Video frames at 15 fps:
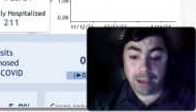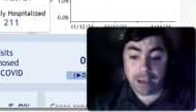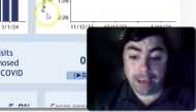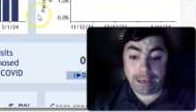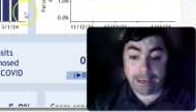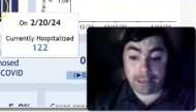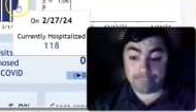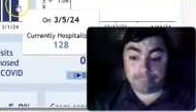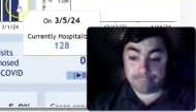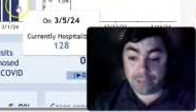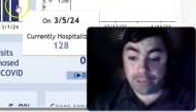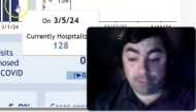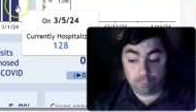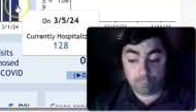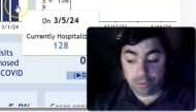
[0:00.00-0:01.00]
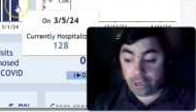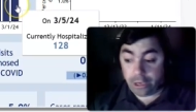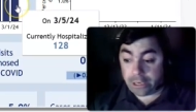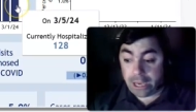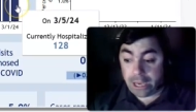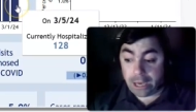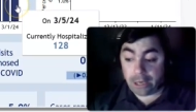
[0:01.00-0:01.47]
And yet
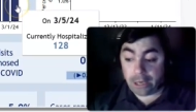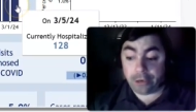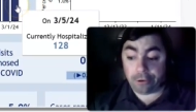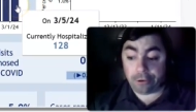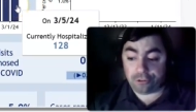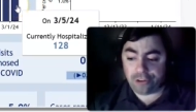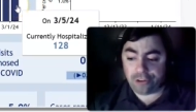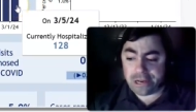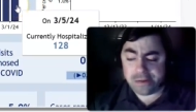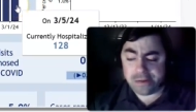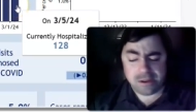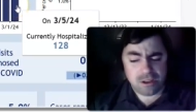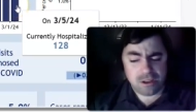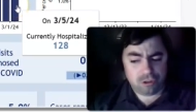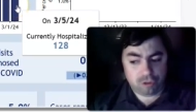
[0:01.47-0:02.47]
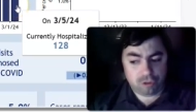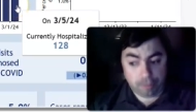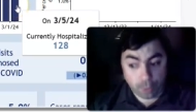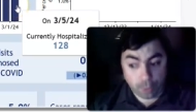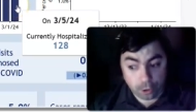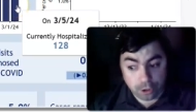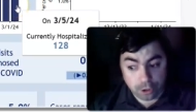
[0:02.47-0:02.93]
again, another state
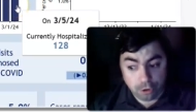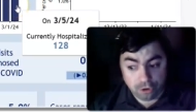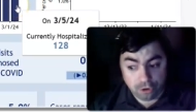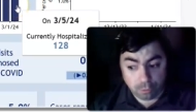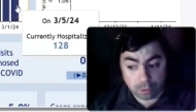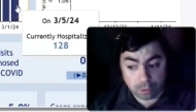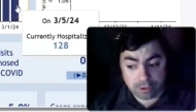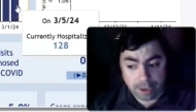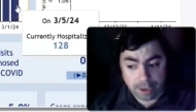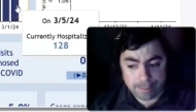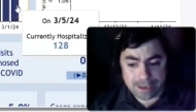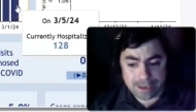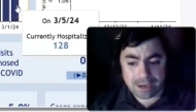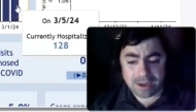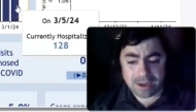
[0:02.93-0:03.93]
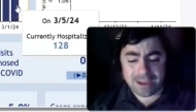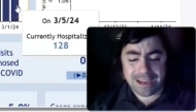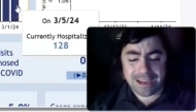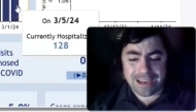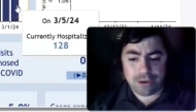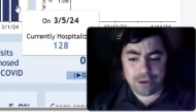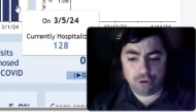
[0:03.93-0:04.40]
similar to New Jersey. what's happening
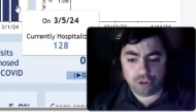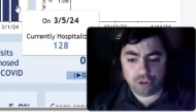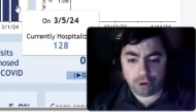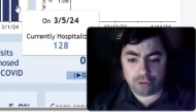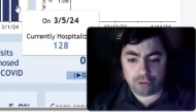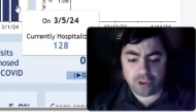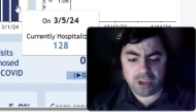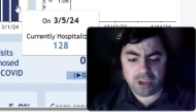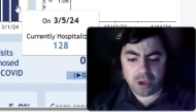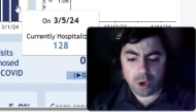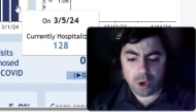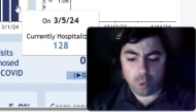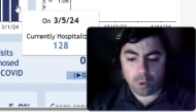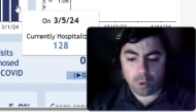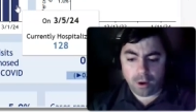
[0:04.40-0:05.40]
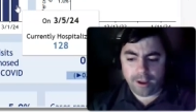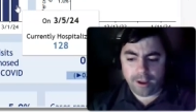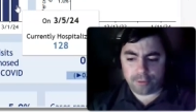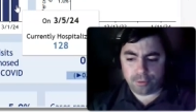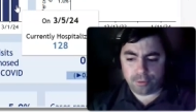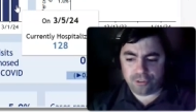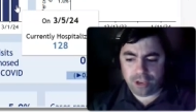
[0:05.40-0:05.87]
in New Jersey, where
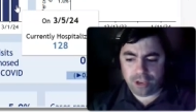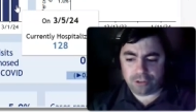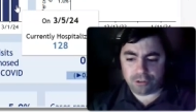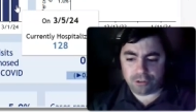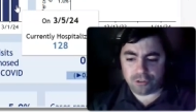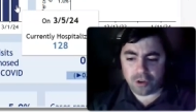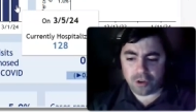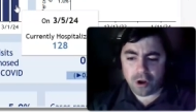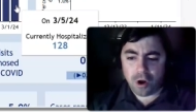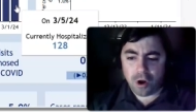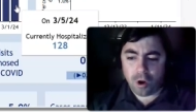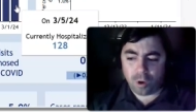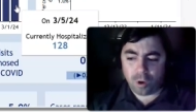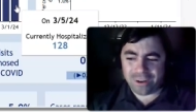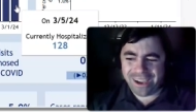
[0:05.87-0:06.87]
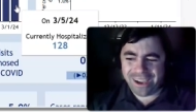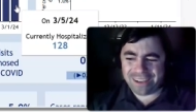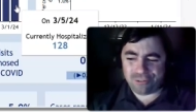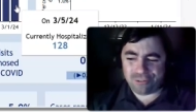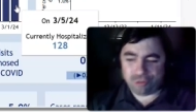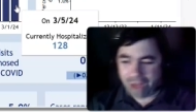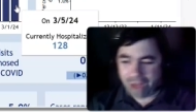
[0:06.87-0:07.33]
hospitalizations are
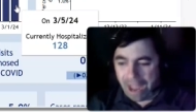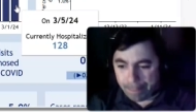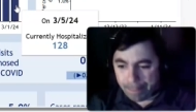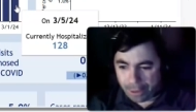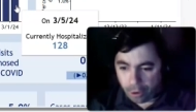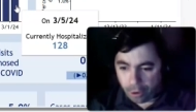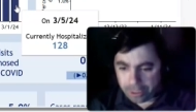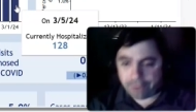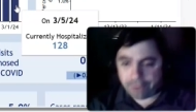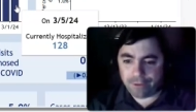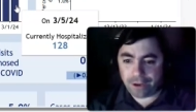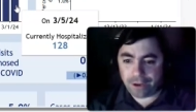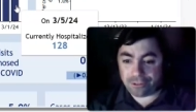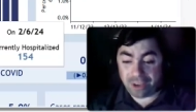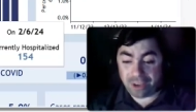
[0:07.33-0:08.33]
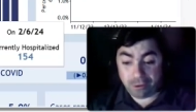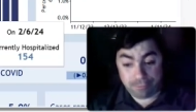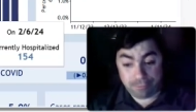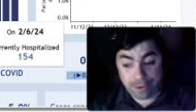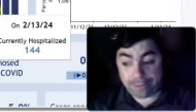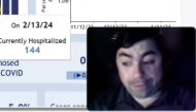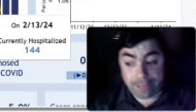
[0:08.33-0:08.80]
not dropping all that fast now. In
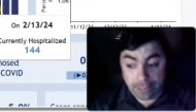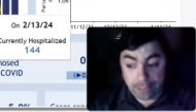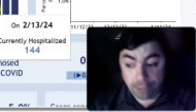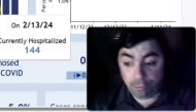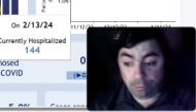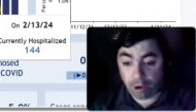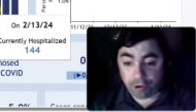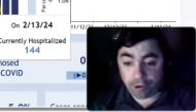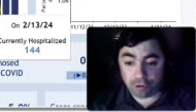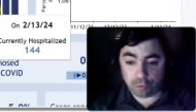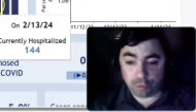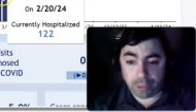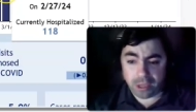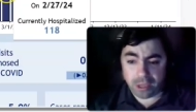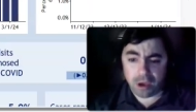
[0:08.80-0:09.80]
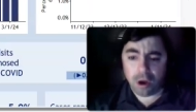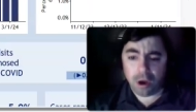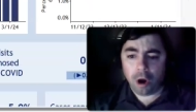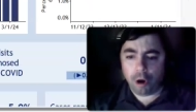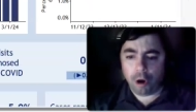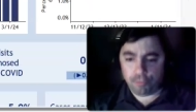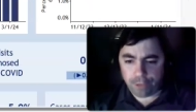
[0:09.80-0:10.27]
fact, they did rise this week.
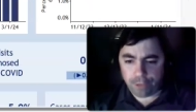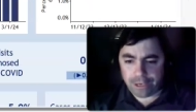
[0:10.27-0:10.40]
Hopefully